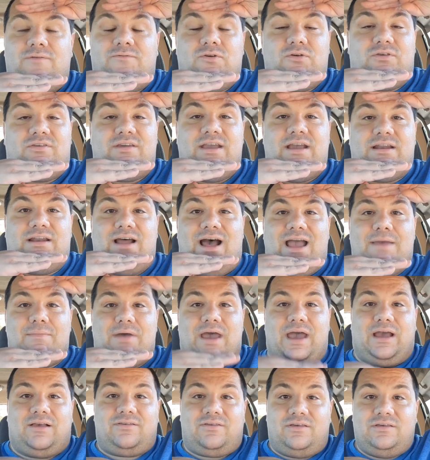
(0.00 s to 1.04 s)
You see it in
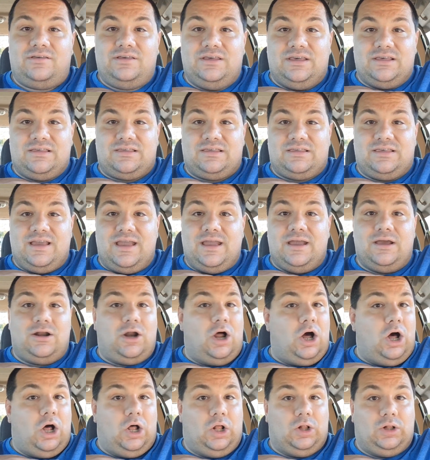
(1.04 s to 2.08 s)
IMAX, you see it
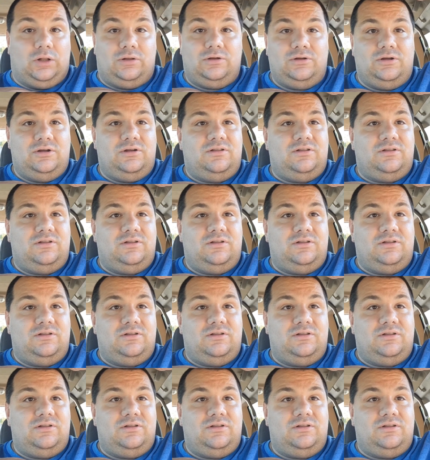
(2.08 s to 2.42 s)
all,